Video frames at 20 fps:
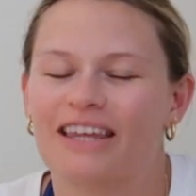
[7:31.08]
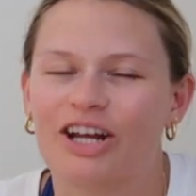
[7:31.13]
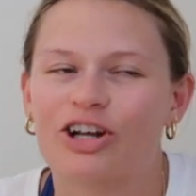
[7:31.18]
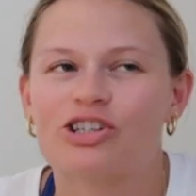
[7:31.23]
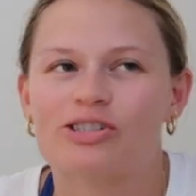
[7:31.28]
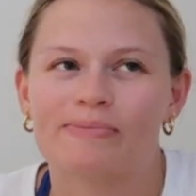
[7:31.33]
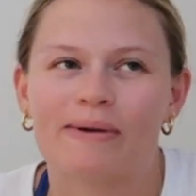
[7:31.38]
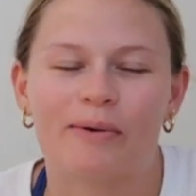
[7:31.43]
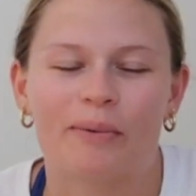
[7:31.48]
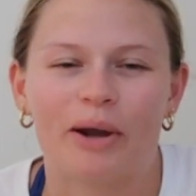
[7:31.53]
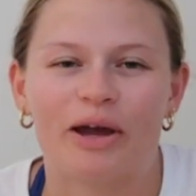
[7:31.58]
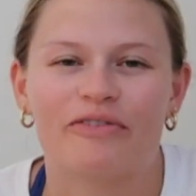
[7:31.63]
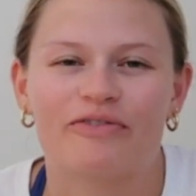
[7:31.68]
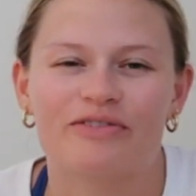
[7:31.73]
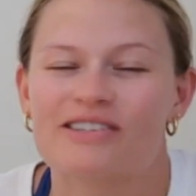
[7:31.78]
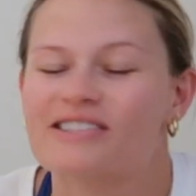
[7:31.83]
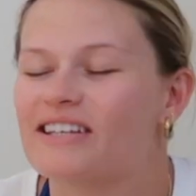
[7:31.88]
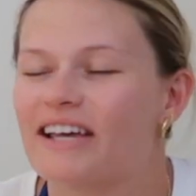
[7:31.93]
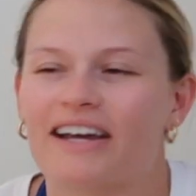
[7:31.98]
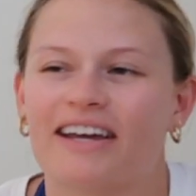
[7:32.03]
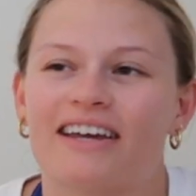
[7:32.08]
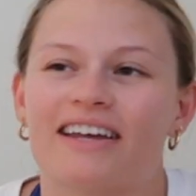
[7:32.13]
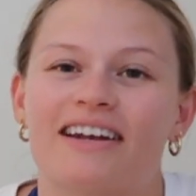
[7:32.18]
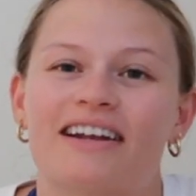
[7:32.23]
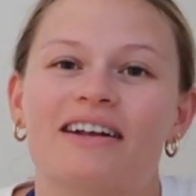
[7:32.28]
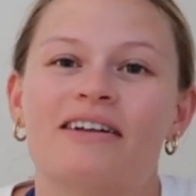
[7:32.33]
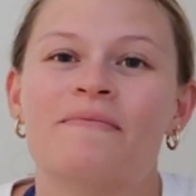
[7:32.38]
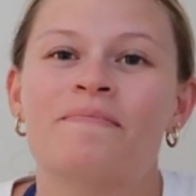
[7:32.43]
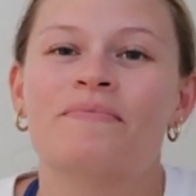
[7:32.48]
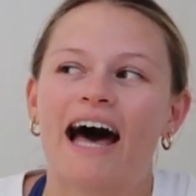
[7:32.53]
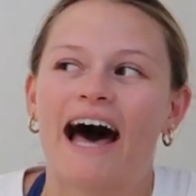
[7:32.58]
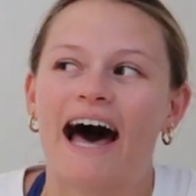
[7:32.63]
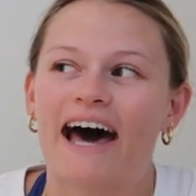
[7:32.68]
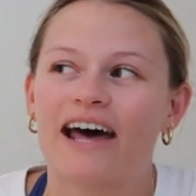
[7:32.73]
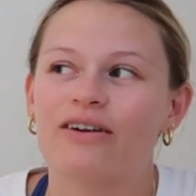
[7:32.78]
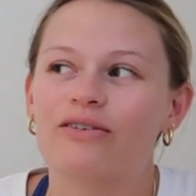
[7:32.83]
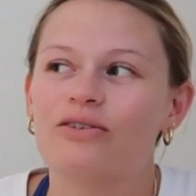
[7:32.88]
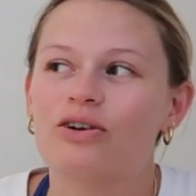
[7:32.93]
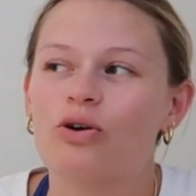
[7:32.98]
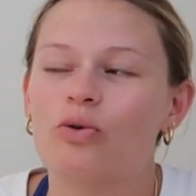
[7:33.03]
Here's my rant for a second.
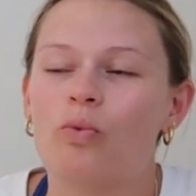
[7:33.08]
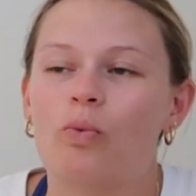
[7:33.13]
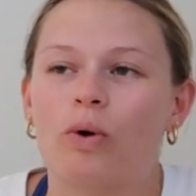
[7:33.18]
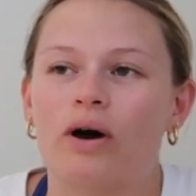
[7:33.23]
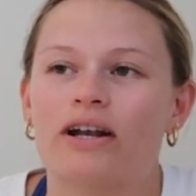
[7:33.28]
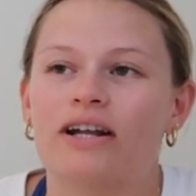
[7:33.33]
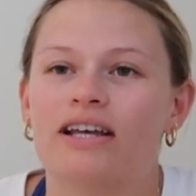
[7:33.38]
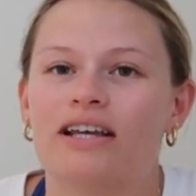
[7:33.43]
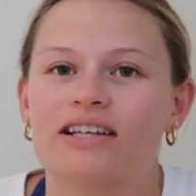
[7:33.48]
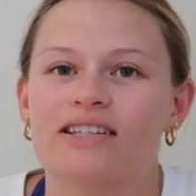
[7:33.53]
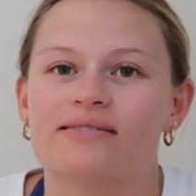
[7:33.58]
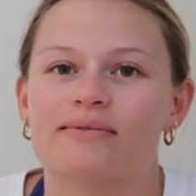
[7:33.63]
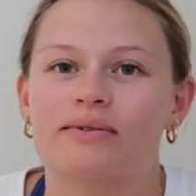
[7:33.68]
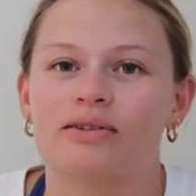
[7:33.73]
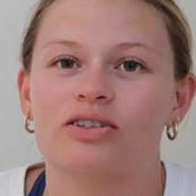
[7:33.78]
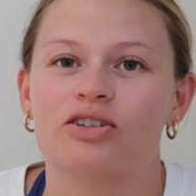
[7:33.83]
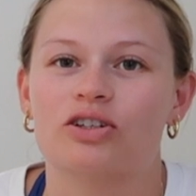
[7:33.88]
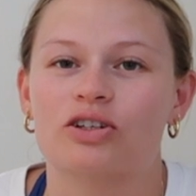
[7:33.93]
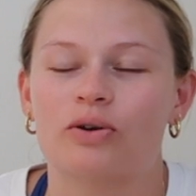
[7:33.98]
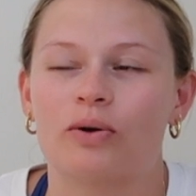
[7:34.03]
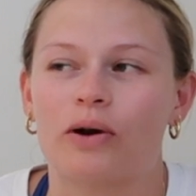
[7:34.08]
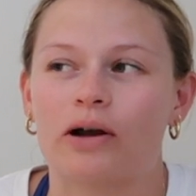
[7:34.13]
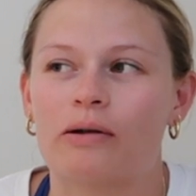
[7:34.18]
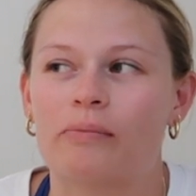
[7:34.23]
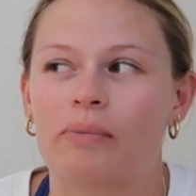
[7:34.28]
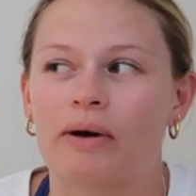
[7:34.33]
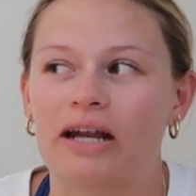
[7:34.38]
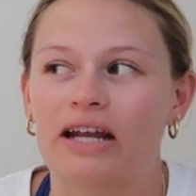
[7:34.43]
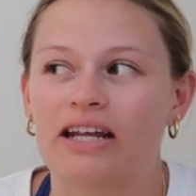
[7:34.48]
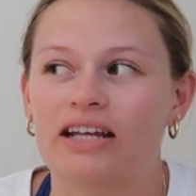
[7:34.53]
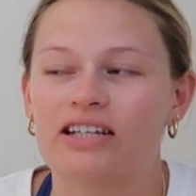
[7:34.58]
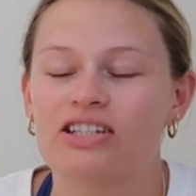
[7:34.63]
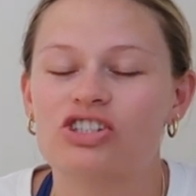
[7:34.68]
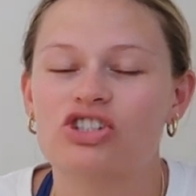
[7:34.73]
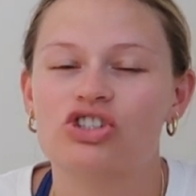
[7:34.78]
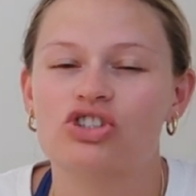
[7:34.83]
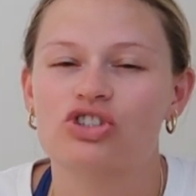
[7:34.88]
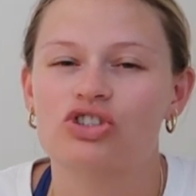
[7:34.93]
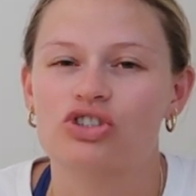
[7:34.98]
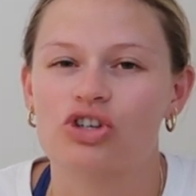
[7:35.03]
I don't know what it is with New York, but it
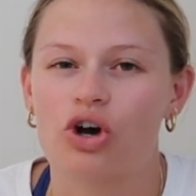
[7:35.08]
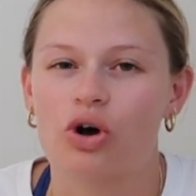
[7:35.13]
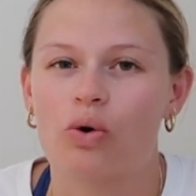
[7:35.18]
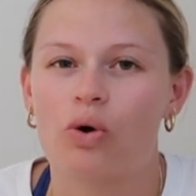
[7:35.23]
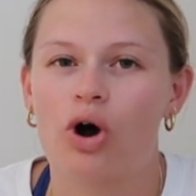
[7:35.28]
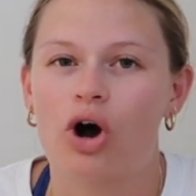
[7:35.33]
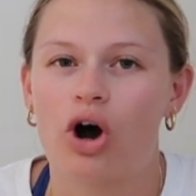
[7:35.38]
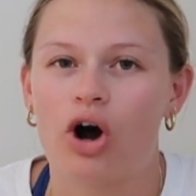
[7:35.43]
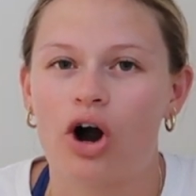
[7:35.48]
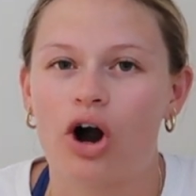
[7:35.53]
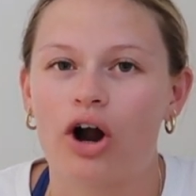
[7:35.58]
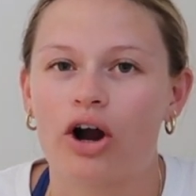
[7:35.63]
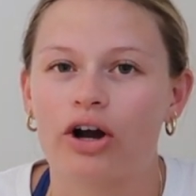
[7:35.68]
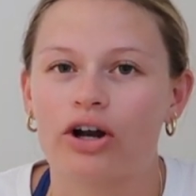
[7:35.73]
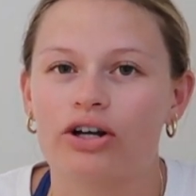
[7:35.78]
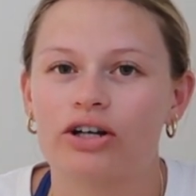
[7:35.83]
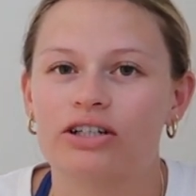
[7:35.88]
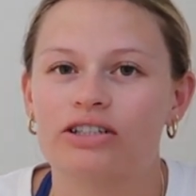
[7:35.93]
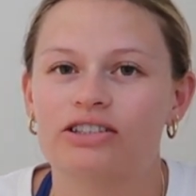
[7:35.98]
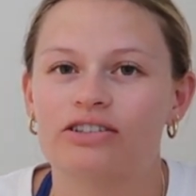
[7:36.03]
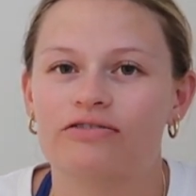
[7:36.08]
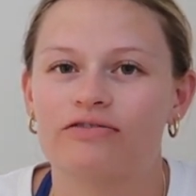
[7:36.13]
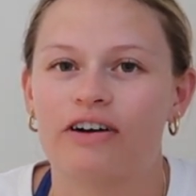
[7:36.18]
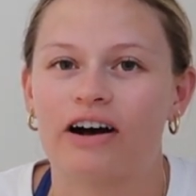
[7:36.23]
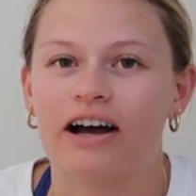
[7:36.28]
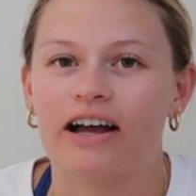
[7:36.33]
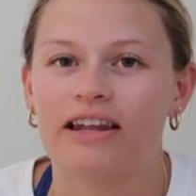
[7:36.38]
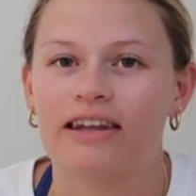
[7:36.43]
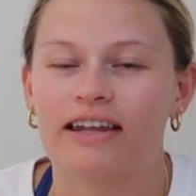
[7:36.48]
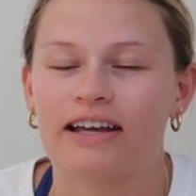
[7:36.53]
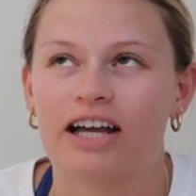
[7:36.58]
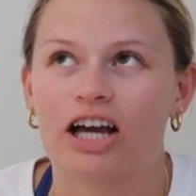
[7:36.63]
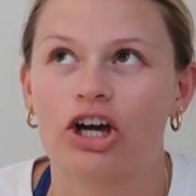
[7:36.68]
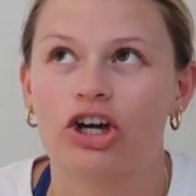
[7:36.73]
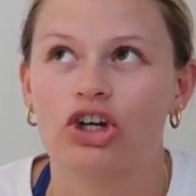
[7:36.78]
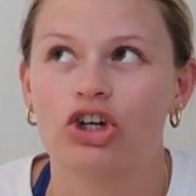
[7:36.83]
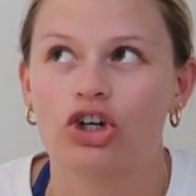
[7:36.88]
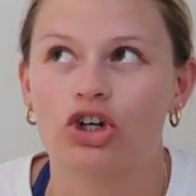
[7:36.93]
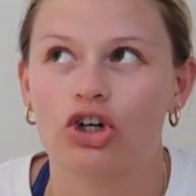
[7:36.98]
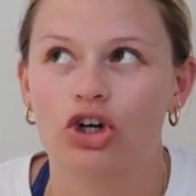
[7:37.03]
is so hard to find like
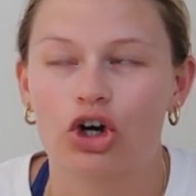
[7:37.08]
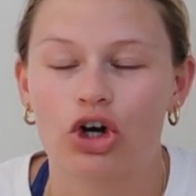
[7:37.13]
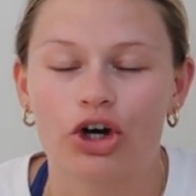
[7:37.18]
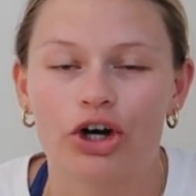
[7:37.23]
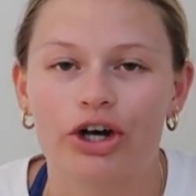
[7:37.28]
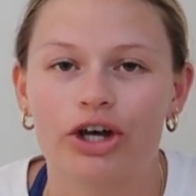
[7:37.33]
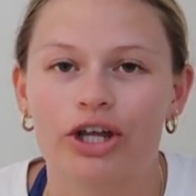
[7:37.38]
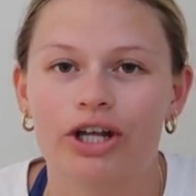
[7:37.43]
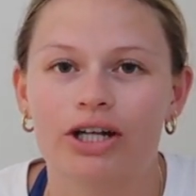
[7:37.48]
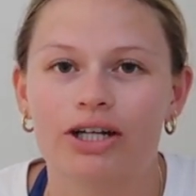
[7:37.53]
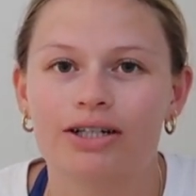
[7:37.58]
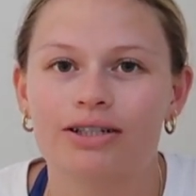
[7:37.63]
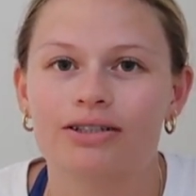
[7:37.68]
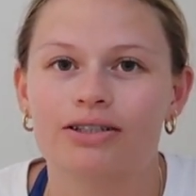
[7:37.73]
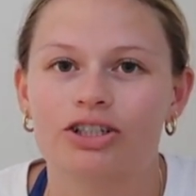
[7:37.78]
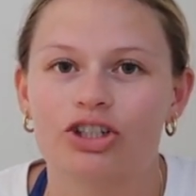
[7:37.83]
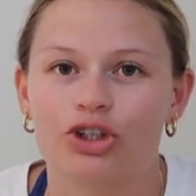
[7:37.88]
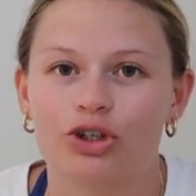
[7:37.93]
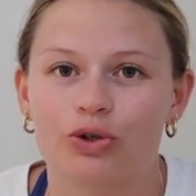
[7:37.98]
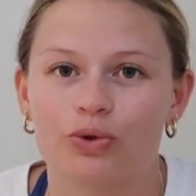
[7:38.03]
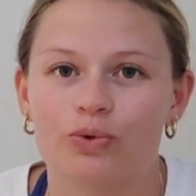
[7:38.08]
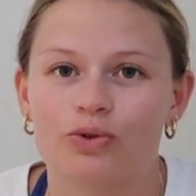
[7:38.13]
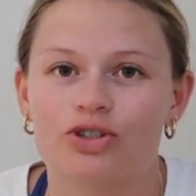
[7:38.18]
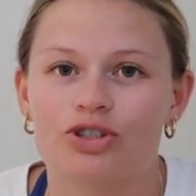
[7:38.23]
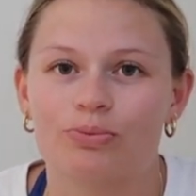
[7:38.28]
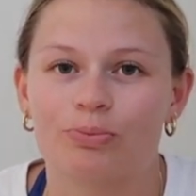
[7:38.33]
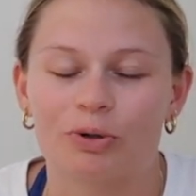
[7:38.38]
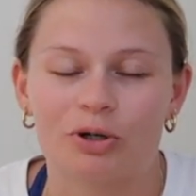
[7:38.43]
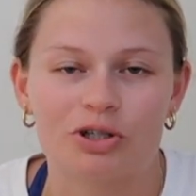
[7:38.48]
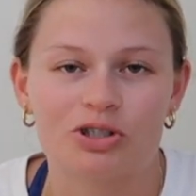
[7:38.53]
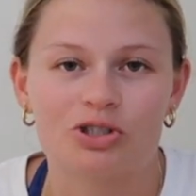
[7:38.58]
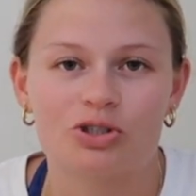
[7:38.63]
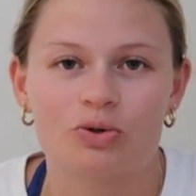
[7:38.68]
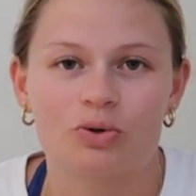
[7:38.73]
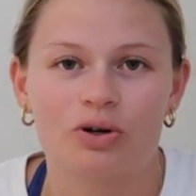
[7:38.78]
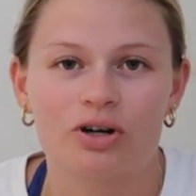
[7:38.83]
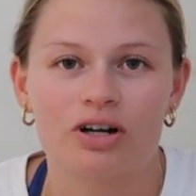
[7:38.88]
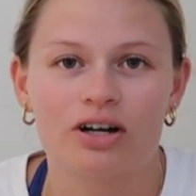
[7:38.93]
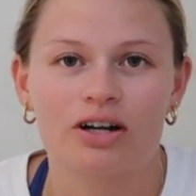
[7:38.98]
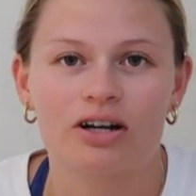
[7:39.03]
a good used
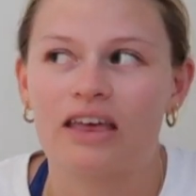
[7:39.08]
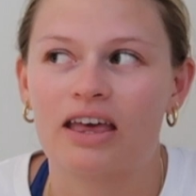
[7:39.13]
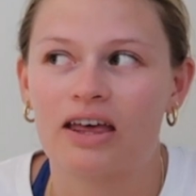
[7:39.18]
bookstore.